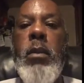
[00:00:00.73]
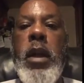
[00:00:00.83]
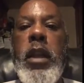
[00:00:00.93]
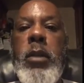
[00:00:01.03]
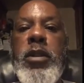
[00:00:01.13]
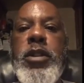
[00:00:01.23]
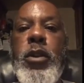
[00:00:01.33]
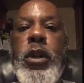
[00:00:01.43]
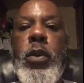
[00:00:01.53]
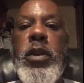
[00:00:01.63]
My name is
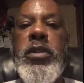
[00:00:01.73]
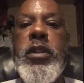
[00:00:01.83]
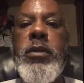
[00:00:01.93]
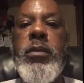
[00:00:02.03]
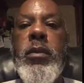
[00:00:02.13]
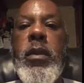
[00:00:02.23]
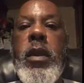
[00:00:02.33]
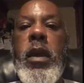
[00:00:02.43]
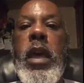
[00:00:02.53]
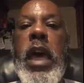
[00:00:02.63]
Tony Wilson.
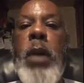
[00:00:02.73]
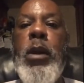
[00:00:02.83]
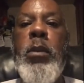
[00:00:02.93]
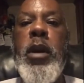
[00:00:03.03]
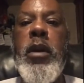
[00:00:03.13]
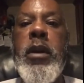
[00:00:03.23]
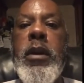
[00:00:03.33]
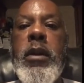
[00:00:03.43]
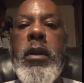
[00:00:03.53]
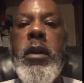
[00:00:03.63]
I'm an
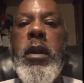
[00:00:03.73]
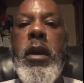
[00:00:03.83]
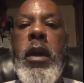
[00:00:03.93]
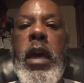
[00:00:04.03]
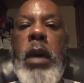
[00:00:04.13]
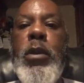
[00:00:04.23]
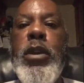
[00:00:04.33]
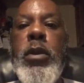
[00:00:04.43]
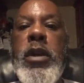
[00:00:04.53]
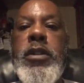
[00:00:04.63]
American. I'm a
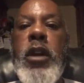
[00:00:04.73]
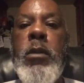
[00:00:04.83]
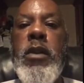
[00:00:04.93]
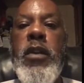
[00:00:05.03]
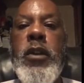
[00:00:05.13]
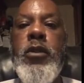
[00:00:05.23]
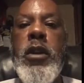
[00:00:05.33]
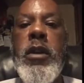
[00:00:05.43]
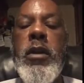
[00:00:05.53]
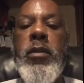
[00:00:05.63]
U.S. Army
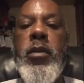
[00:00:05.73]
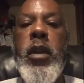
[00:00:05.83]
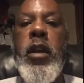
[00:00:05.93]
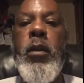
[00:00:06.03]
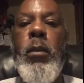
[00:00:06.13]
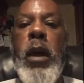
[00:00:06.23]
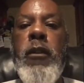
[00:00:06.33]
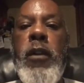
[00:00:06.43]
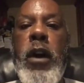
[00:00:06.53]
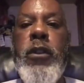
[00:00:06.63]
veteran. My
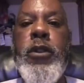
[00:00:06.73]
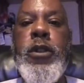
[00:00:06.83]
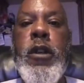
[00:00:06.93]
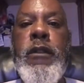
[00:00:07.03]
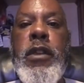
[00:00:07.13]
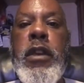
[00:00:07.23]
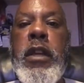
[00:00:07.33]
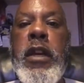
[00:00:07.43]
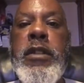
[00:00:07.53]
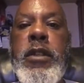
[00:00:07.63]
father served in the
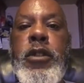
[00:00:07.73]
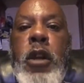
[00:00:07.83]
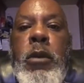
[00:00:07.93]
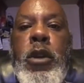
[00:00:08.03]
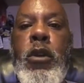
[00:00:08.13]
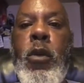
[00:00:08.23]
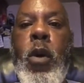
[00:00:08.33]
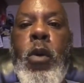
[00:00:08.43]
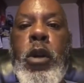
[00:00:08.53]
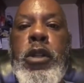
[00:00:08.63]
United States Army during
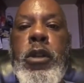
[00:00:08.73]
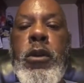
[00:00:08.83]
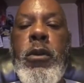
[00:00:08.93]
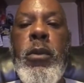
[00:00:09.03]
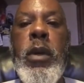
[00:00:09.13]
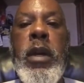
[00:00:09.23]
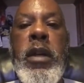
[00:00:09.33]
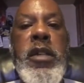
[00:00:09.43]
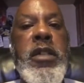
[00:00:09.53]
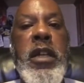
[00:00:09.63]
World War II,
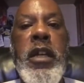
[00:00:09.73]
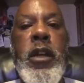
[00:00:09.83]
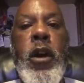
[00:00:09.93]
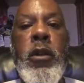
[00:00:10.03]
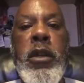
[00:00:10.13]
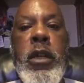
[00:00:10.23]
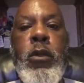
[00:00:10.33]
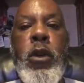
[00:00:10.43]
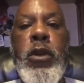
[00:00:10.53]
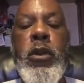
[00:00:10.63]
initially in an
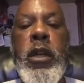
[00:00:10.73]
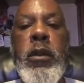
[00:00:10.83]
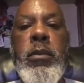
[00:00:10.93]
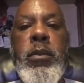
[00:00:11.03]
all-Negro unit.